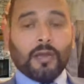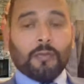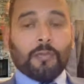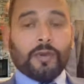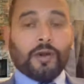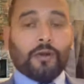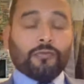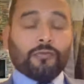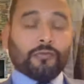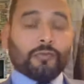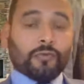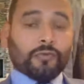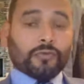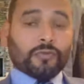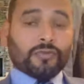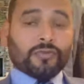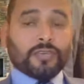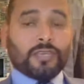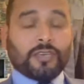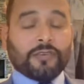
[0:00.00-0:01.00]
But of
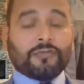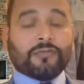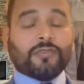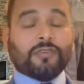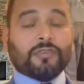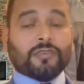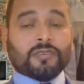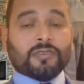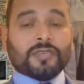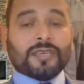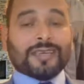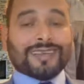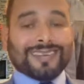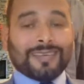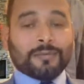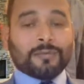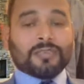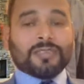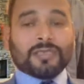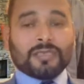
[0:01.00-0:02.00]
course, if your
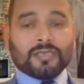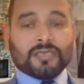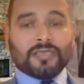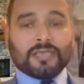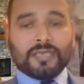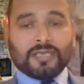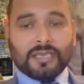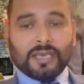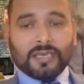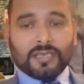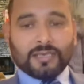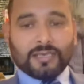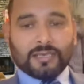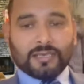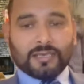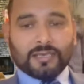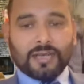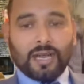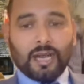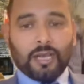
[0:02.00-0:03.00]
circumstance
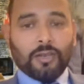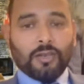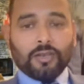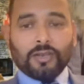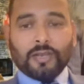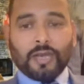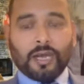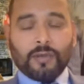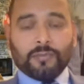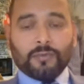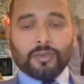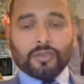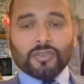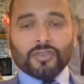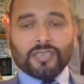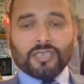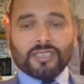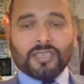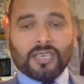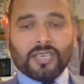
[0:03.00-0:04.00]
suggests, I'm not
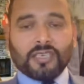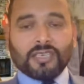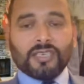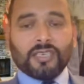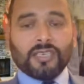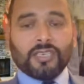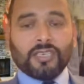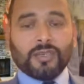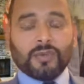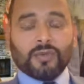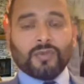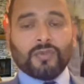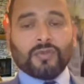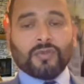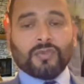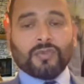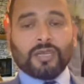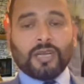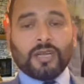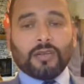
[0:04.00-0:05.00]
suggesting you
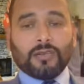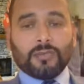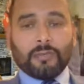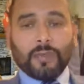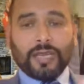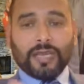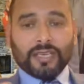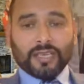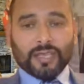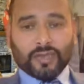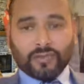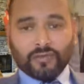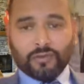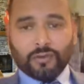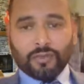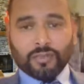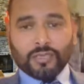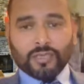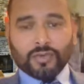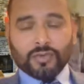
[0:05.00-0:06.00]
to make a
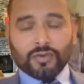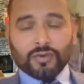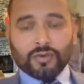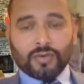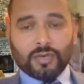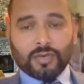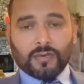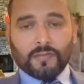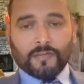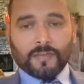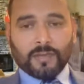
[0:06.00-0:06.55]
false story.